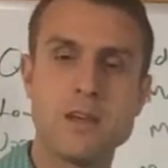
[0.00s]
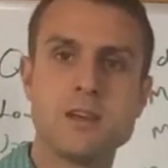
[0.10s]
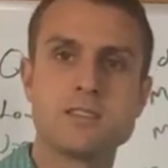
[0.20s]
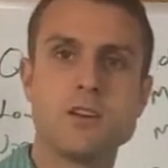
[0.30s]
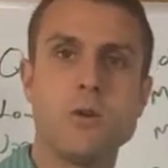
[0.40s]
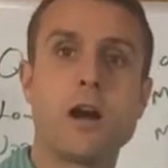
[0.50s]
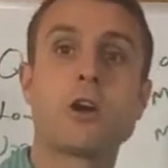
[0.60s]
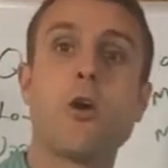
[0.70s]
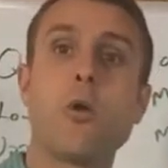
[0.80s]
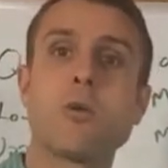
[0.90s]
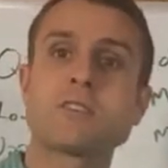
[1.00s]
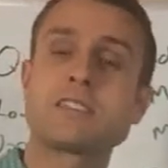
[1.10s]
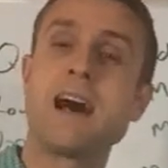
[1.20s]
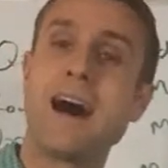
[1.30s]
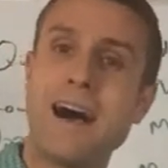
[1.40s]
So a
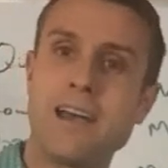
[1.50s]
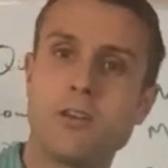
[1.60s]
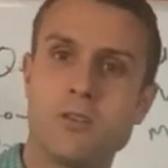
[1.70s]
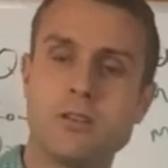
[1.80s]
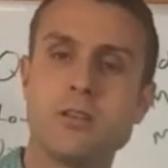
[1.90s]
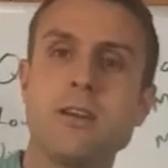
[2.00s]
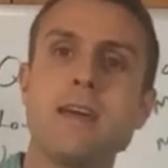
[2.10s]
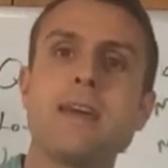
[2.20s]
quartile